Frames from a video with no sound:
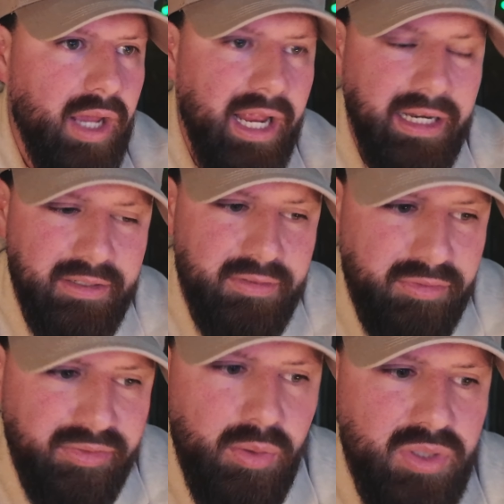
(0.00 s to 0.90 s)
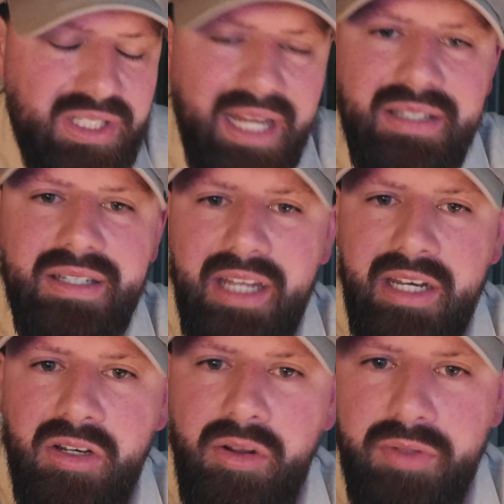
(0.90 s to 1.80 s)
and feel centered
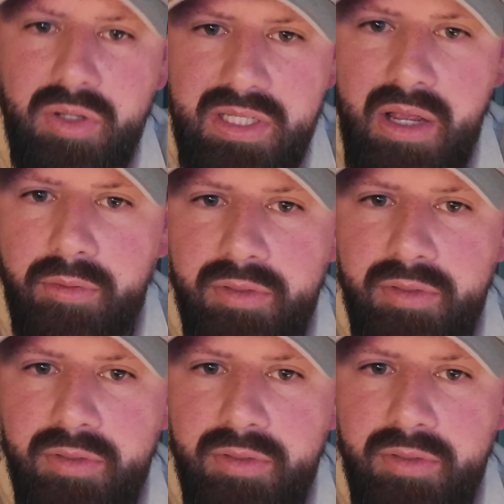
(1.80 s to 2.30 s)
in and of yourself?